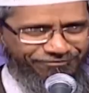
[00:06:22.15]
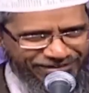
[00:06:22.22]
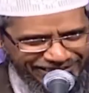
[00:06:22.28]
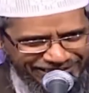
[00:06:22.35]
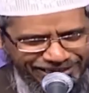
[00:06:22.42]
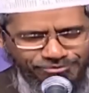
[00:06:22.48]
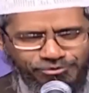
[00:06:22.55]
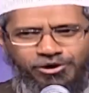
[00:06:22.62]

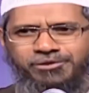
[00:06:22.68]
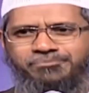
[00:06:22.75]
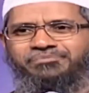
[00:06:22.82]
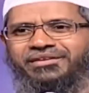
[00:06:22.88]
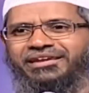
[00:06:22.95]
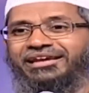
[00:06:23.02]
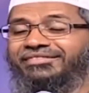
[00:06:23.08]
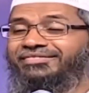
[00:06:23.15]

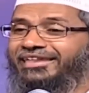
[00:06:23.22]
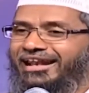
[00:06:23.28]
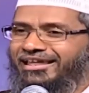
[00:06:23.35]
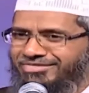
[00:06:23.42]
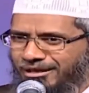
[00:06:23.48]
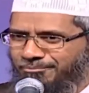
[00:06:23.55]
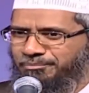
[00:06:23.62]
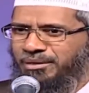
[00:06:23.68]
Furthermore, there
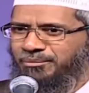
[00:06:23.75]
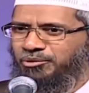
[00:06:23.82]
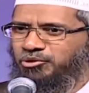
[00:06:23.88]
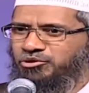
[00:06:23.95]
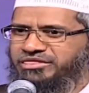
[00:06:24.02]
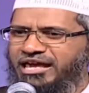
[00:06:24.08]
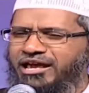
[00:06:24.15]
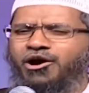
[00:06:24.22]
are some people
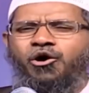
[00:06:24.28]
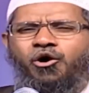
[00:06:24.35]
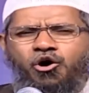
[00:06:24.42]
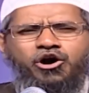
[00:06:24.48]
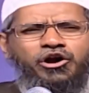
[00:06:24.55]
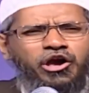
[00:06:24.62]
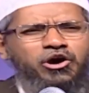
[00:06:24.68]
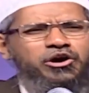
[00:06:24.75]
who say,
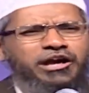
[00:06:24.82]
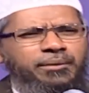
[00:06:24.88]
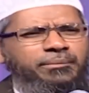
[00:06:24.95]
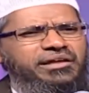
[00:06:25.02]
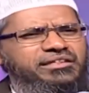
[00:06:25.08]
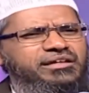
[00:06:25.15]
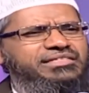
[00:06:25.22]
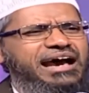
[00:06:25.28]
okay,
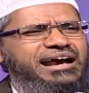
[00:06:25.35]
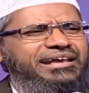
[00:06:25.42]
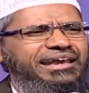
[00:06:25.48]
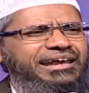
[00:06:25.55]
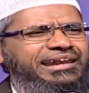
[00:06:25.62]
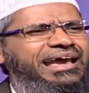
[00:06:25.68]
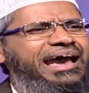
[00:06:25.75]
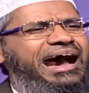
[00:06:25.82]
brother
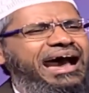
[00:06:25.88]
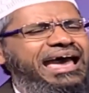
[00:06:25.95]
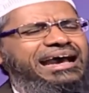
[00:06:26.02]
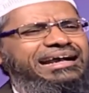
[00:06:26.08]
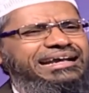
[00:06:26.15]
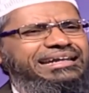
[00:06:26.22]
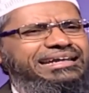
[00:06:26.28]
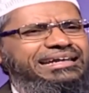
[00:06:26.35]
Zakir,
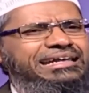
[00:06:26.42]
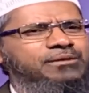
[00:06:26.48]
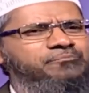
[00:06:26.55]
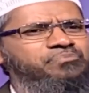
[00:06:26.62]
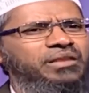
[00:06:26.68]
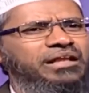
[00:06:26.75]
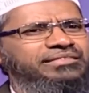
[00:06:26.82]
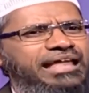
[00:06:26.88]
I
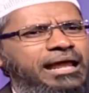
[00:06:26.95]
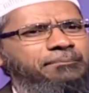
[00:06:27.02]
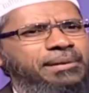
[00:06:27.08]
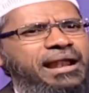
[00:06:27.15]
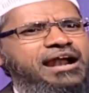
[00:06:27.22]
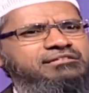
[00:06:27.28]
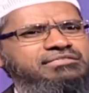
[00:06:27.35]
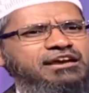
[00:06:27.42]
agree
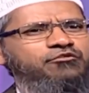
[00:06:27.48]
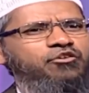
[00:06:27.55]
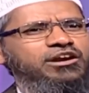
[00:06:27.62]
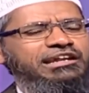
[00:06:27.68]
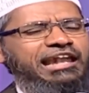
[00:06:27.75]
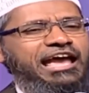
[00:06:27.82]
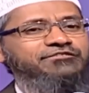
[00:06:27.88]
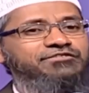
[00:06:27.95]
that plants have
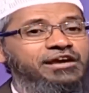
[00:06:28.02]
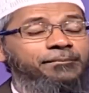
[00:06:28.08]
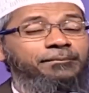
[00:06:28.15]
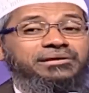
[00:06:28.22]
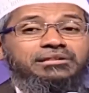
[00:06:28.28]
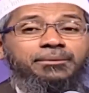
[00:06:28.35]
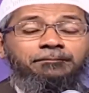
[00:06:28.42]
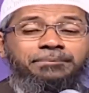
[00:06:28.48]
got life,
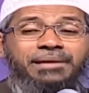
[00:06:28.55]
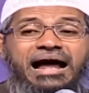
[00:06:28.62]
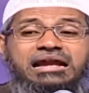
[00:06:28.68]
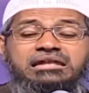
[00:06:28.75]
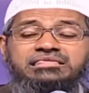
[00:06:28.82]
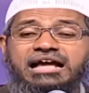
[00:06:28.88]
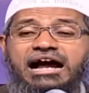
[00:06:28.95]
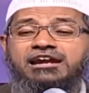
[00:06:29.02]
but the
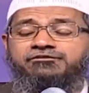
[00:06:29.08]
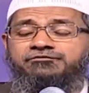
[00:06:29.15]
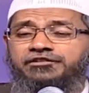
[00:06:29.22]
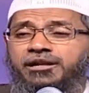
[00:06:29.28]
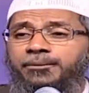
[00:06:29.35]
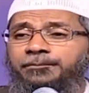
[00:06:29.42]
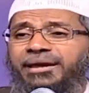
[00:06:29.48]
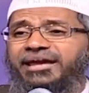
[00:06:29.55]
plants can't
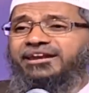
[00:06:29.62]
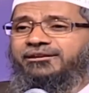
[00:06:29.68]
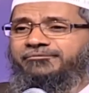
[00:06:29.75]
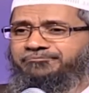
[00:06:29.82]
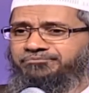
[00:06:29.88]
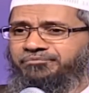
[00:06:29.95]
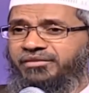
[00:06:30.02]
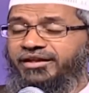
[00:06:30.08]
feel
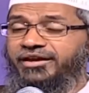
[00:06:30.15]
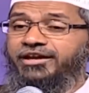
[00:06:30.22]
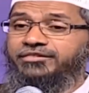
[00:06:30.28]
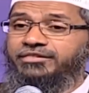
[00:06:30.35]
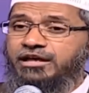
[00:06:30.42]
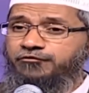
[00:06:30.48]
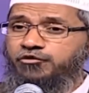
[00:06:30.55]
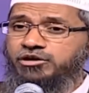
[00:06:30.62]
pain.
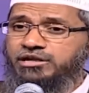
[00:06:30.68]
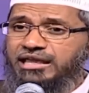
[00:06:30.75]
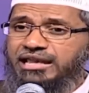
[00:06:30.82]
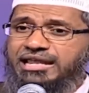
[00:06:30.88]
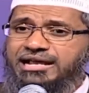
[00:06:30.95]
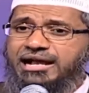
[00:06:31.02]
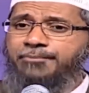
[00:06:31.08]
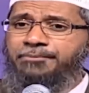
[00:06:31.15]
Therefore,
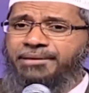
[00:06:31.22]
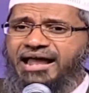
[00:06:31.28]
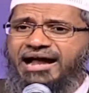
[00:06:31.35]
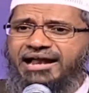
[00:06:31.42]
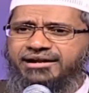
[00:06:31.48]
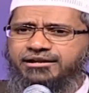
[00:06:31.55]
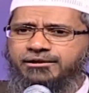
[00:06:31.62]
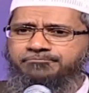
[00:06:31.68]
killing a
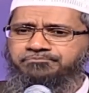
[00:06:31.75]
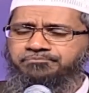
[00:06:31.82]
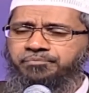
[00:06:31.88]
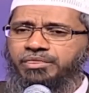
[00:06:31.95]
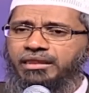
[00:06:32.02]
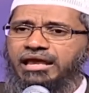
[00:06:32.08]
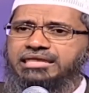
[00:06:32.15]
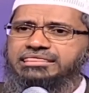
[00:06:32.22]
plant
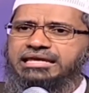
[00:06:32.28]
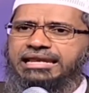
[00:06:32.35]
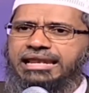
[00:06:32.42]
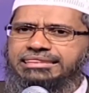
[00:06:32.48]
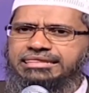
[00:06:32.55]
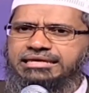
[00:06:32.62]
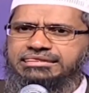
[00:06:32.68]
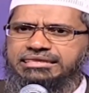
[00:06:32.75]
is a
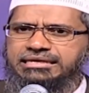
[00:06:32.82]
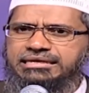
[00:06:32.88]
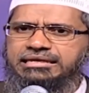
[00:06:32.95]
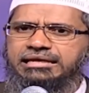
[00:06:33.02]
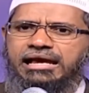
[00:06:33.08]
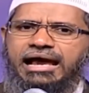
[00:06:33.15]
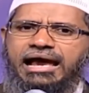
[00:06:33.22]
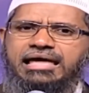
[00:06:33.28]
lesser
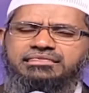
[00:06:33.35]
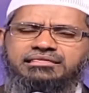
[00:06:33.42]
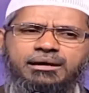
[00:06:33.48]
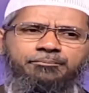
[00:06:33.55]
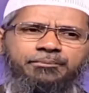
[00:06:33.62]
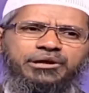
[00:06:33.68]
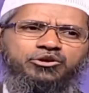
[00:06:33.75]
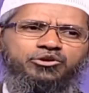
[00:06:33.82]
sin as
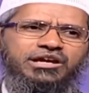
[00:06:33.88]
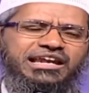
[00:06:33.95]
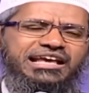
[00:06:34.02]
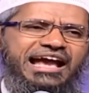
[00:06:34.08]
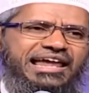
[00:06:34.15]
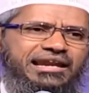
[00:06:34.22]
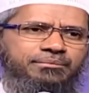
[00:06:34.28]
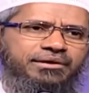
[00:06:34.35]
compared to killing an